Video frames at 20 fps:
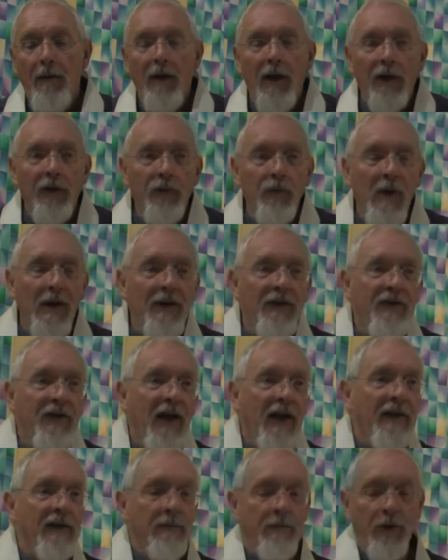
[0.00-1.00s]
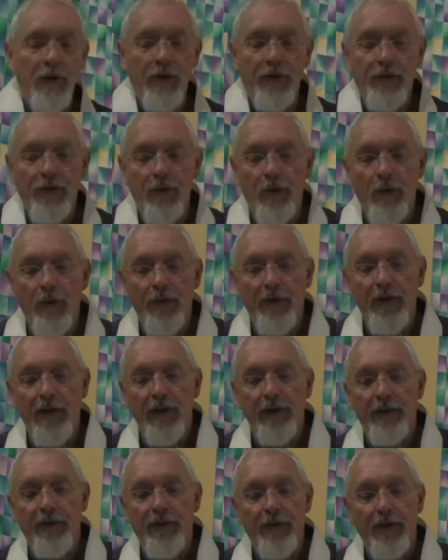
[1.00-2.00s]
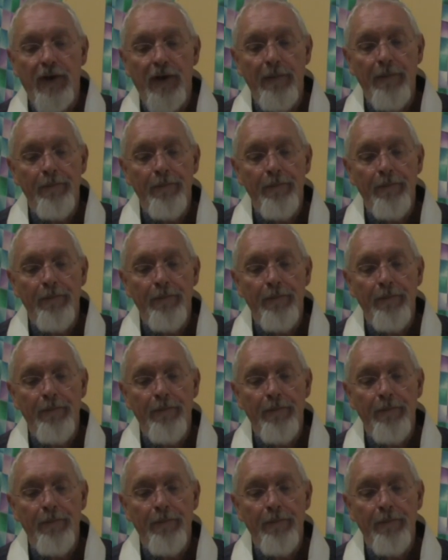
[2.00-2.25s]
As well as that, the Buddha taught that